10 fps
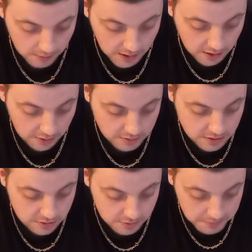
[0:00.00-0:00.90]
now go to
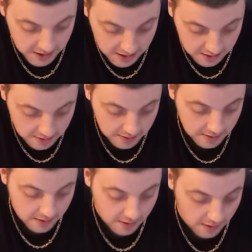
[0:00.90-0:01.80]
Group B,
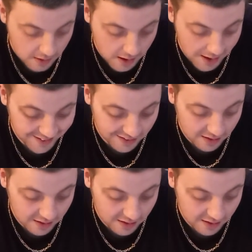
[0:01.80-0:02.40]
and